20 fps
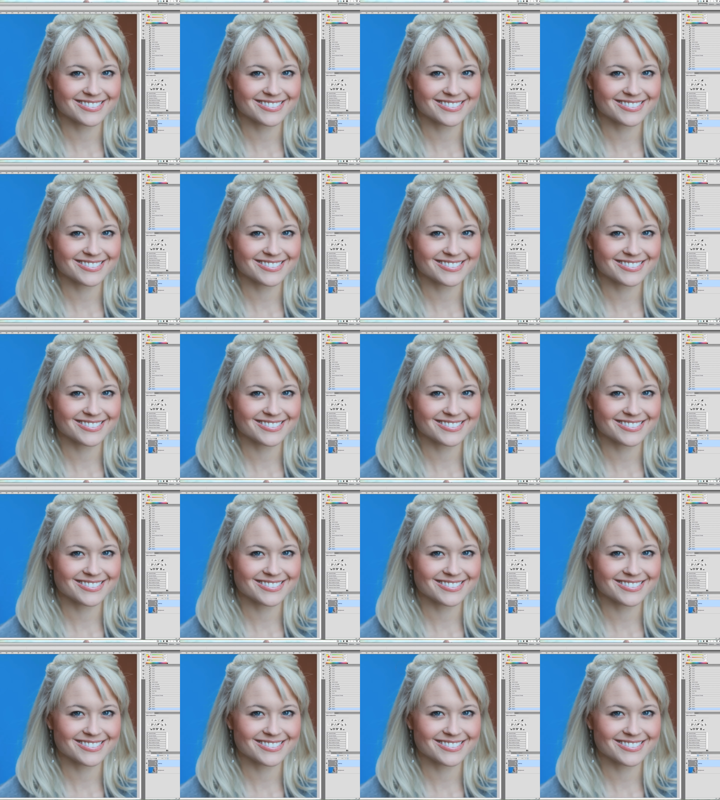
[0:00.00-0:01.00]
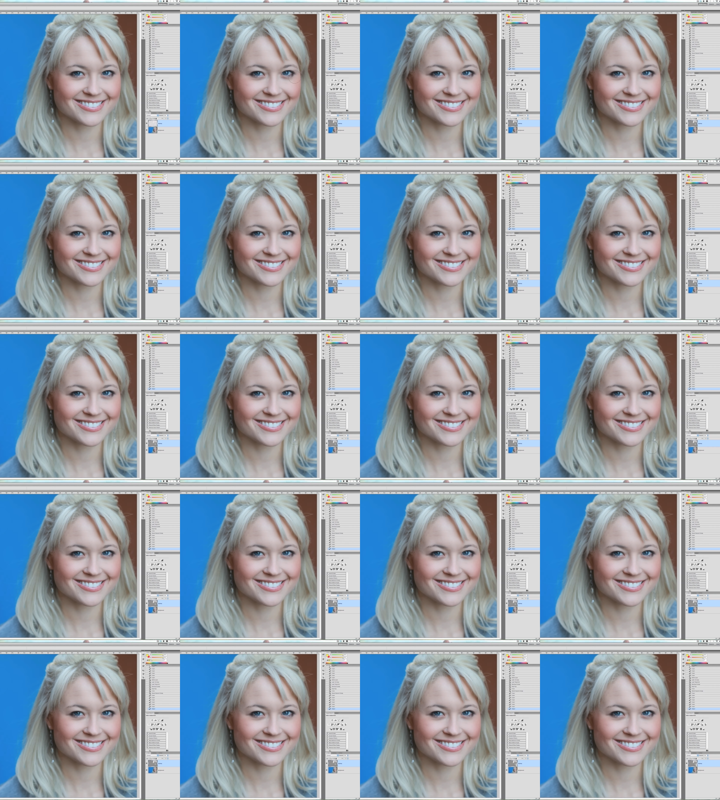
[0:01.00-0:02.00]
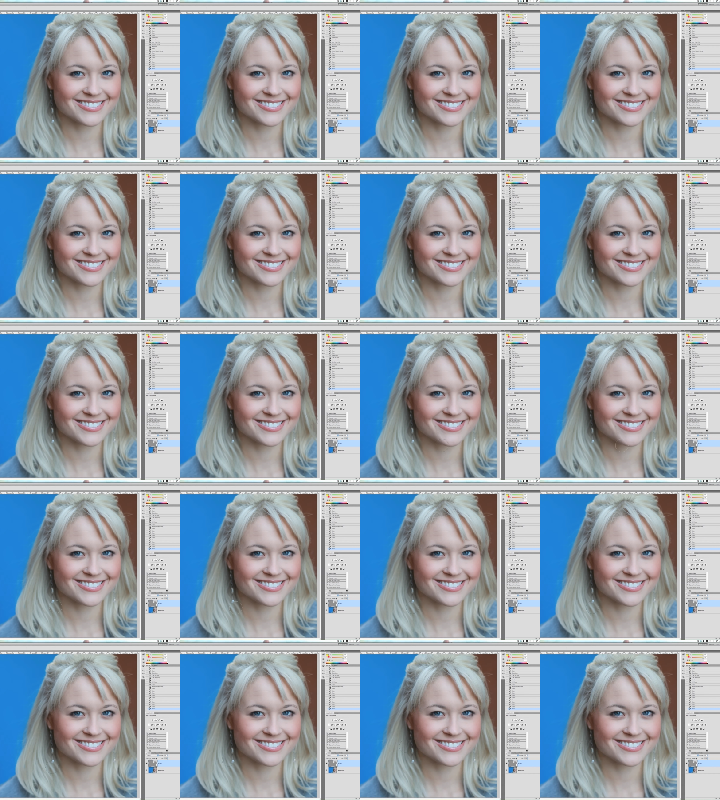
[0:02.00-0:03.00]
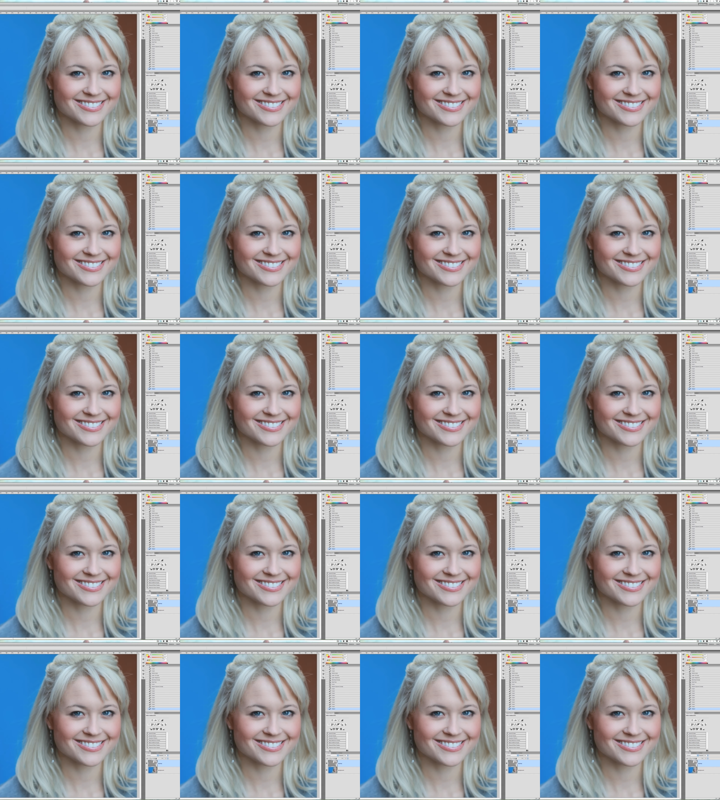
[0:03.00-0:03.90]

[no speech]